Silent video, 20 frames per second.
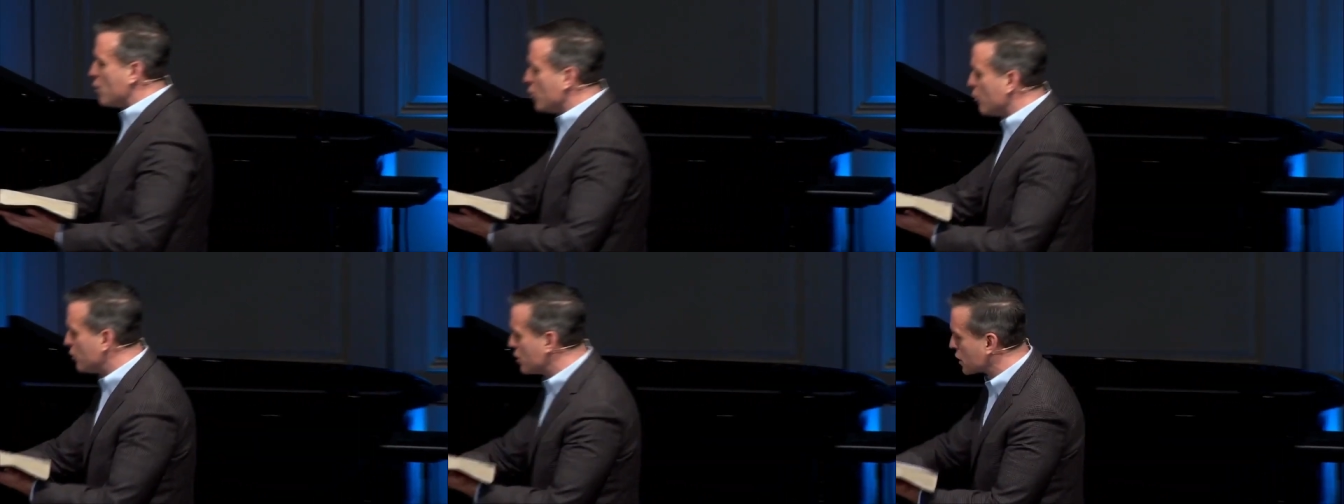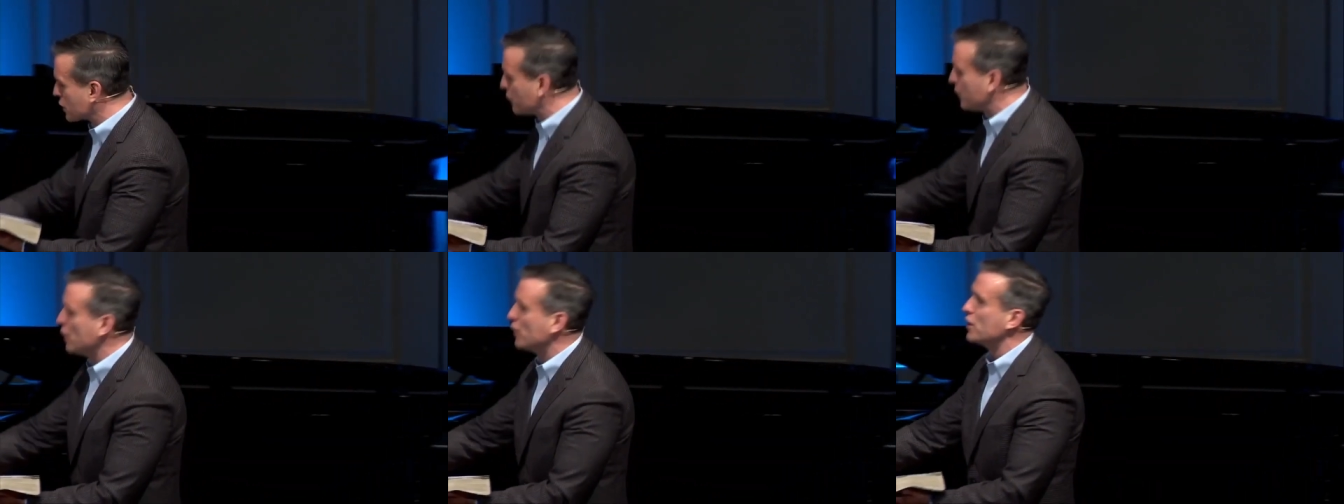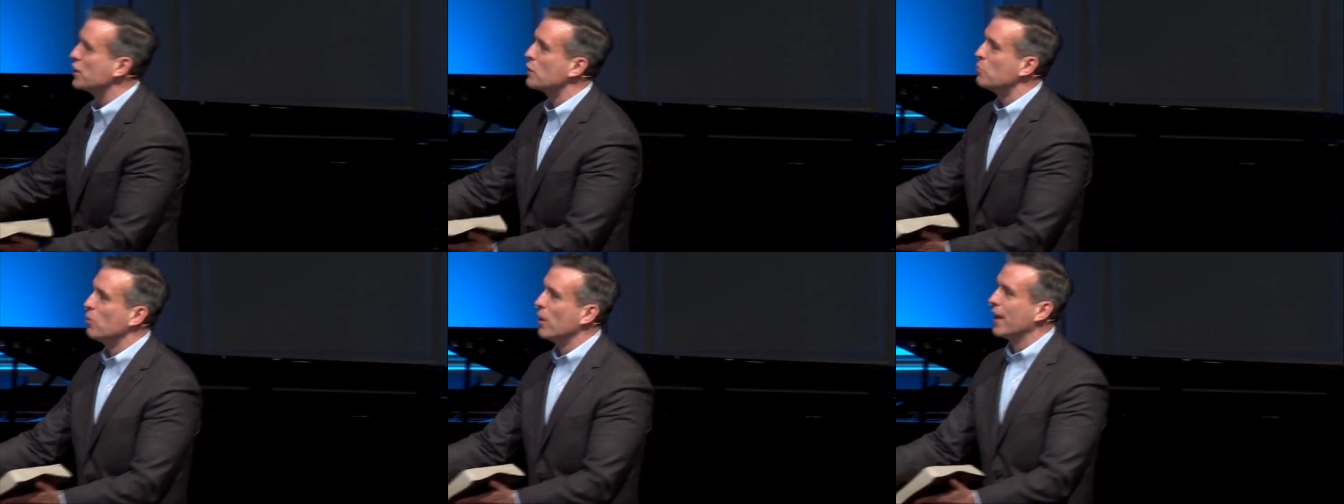and you just
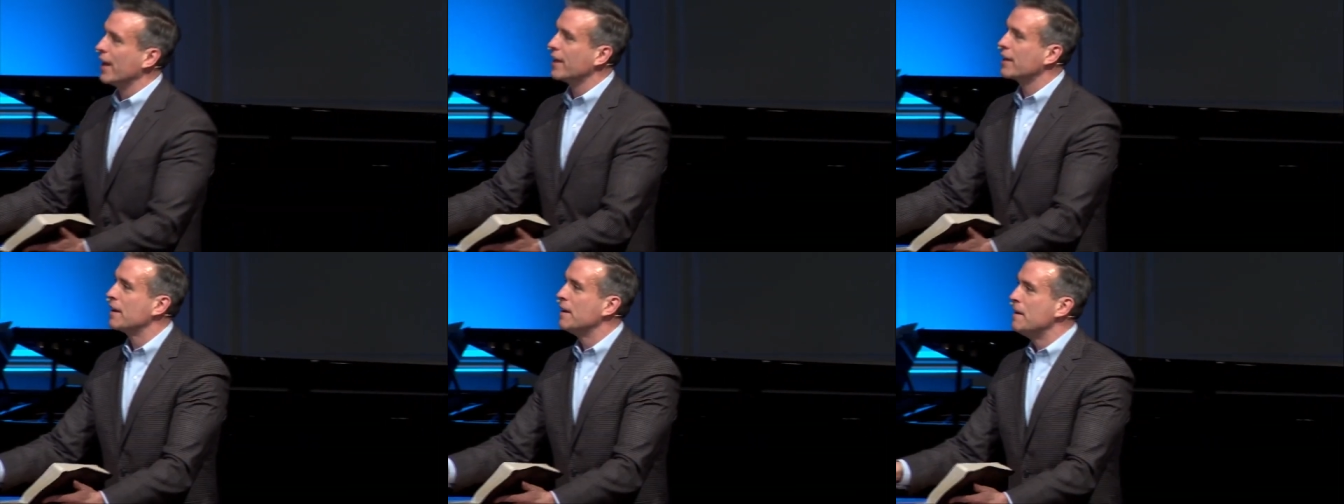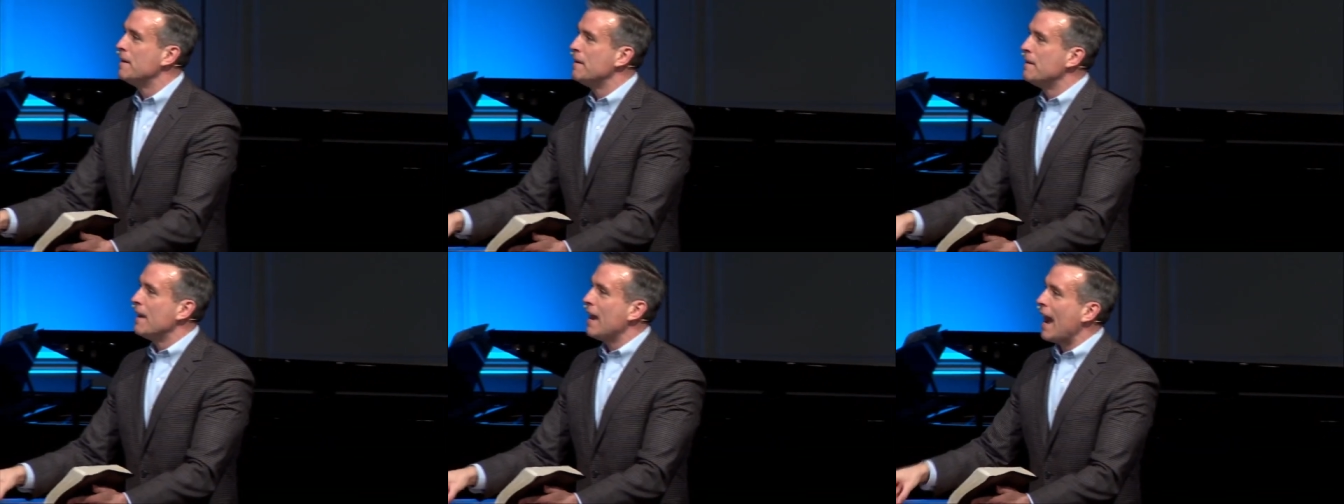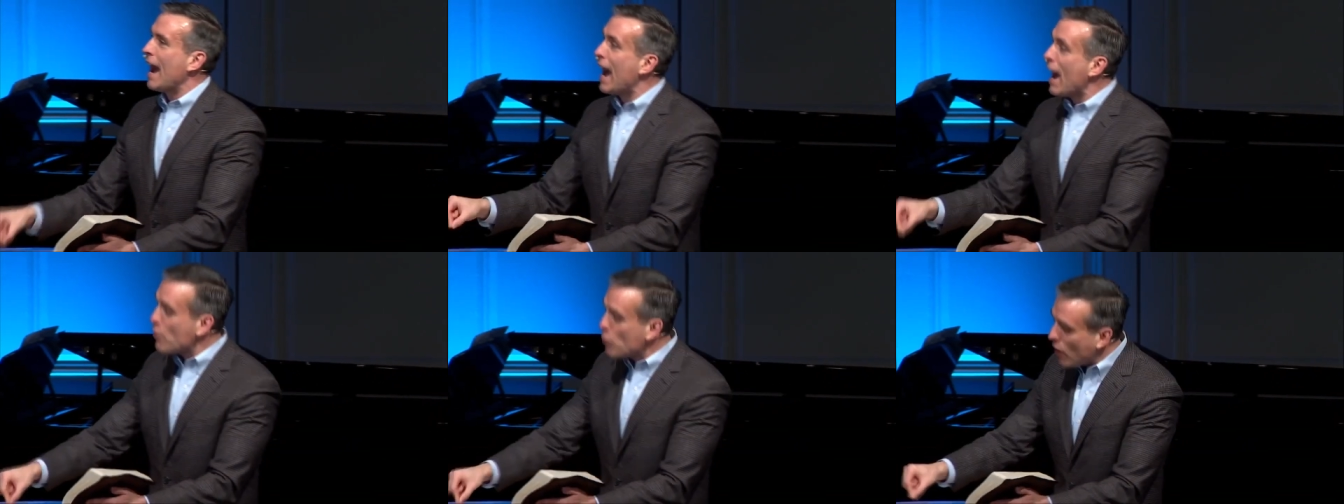fill in the blank.
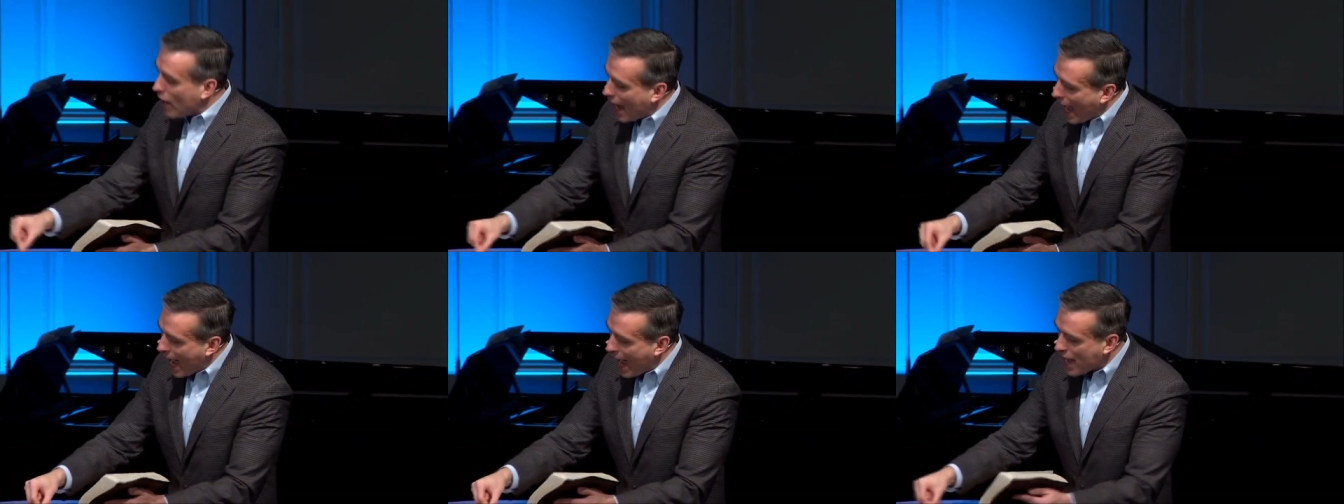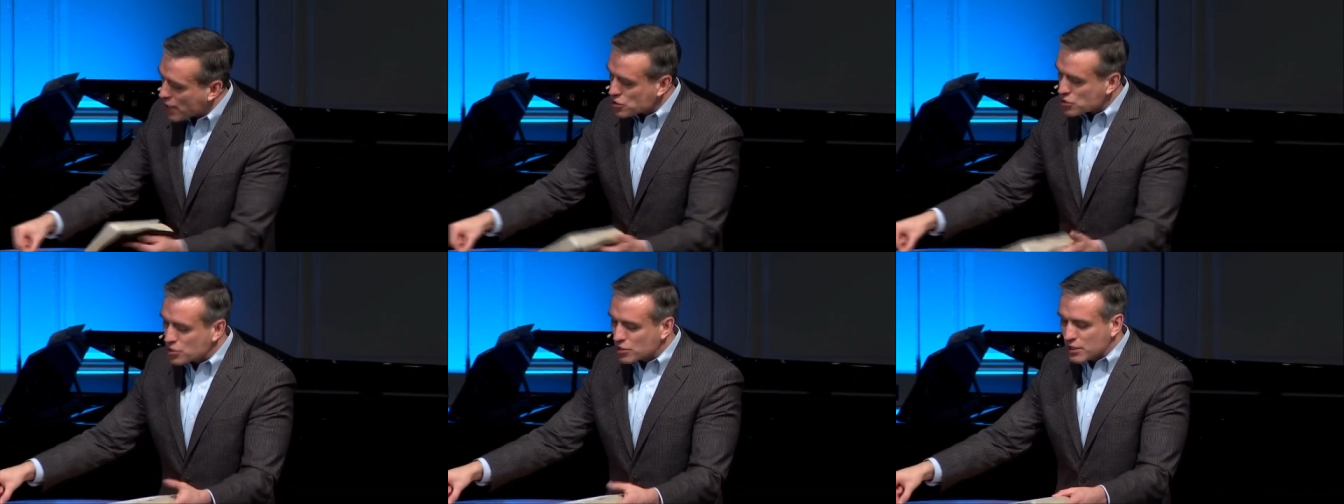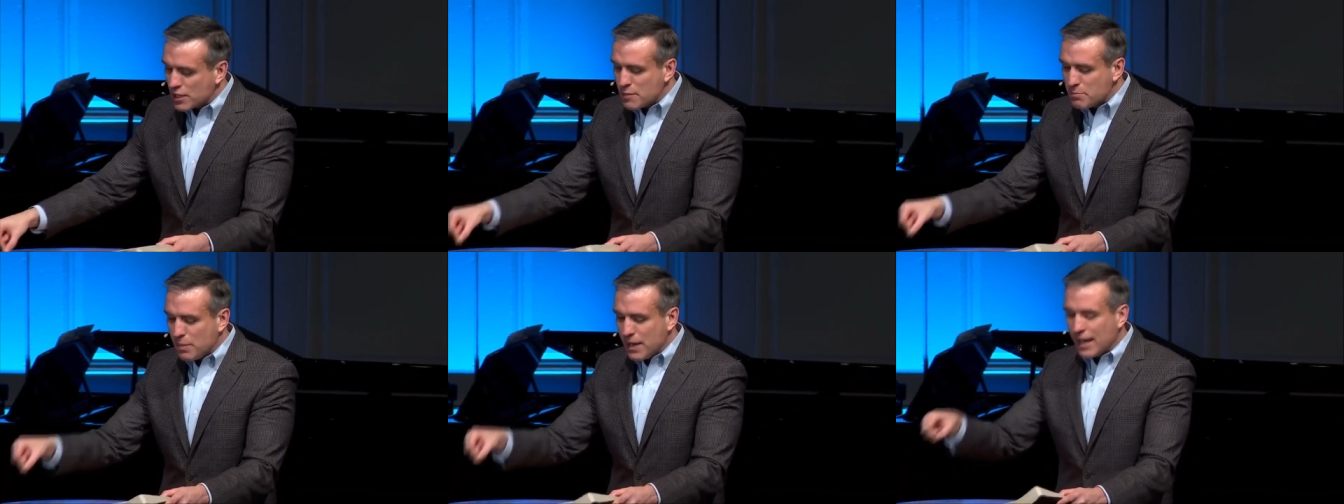I will
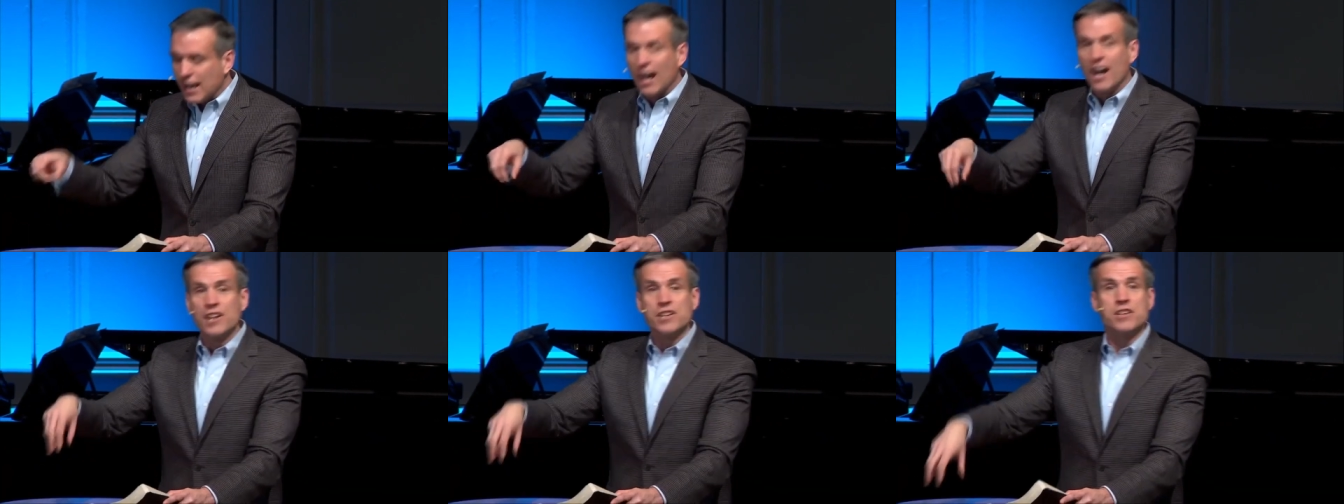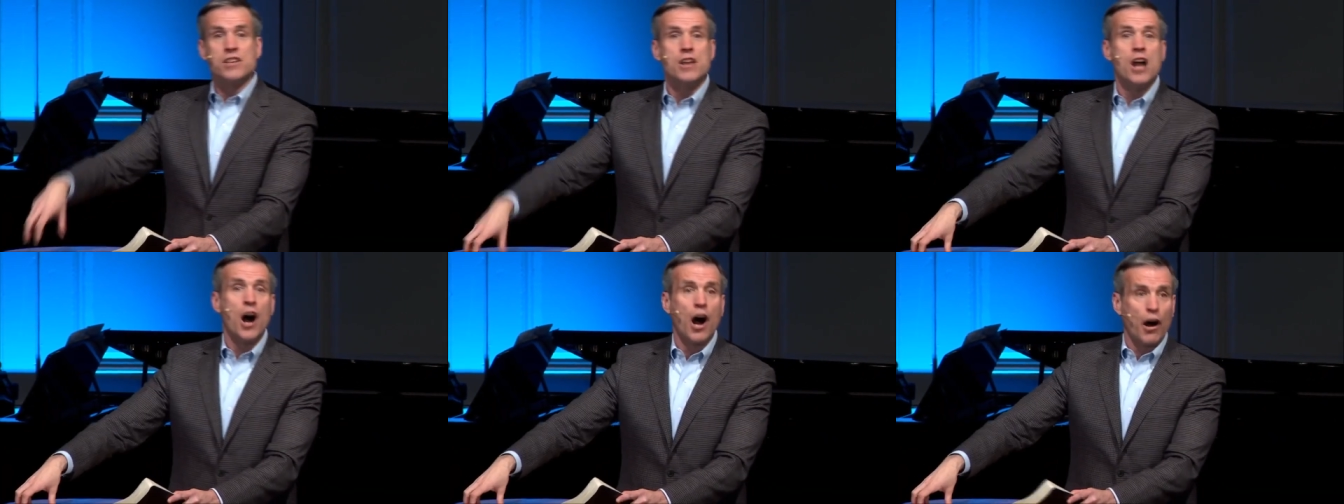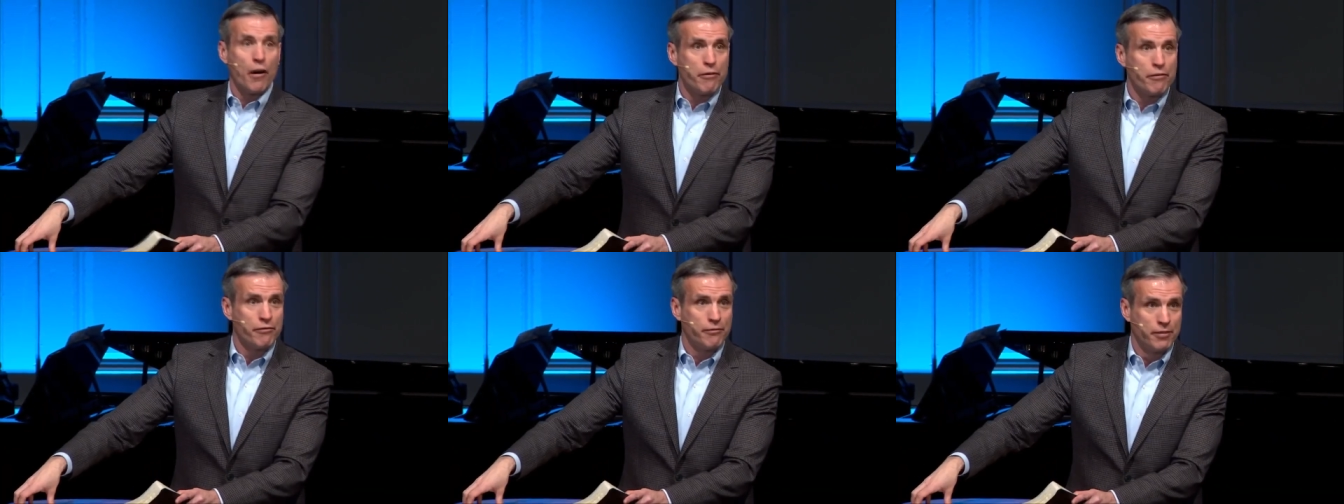actually be
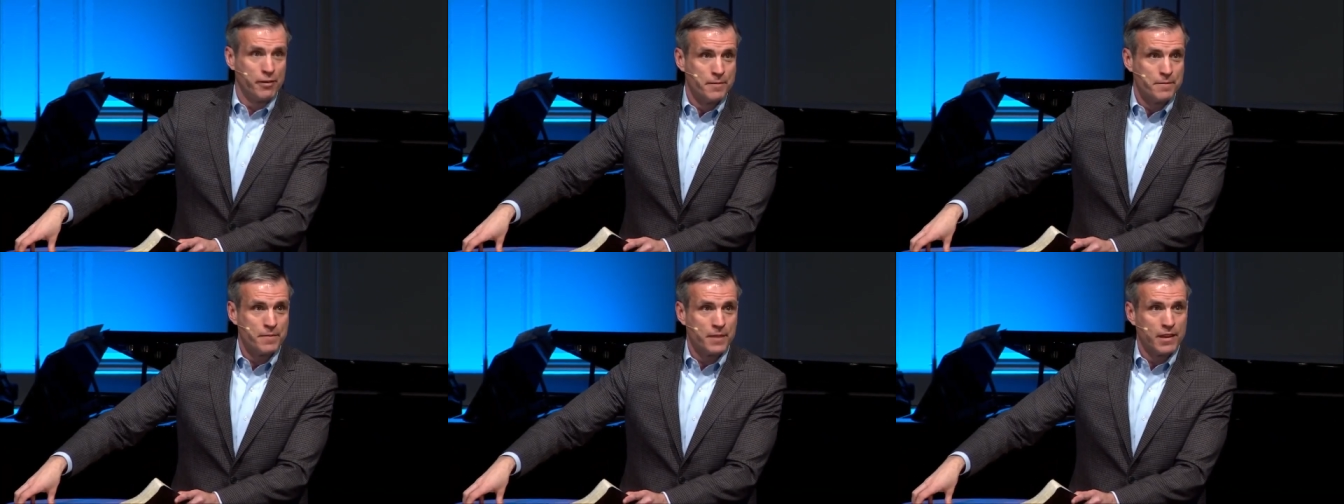enough.